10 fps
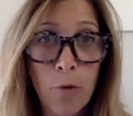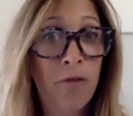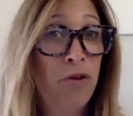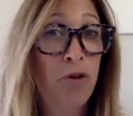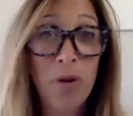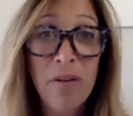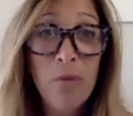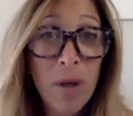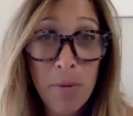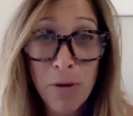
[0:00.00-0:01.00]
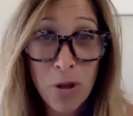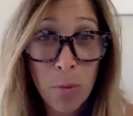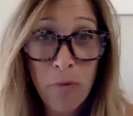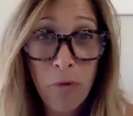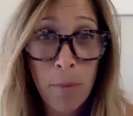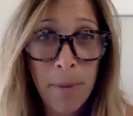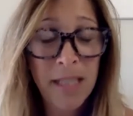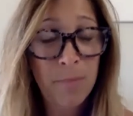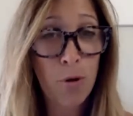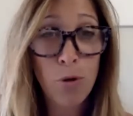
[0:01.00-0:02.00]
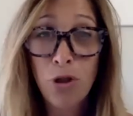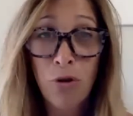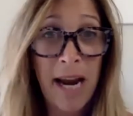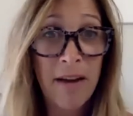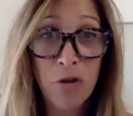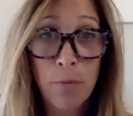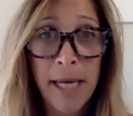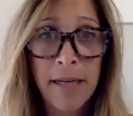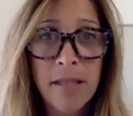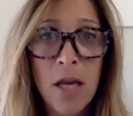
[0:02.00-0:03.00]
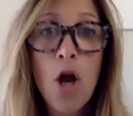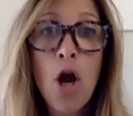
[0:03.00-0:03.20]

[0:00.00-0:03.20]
or if you don't even want to post your before pics, post your after pics.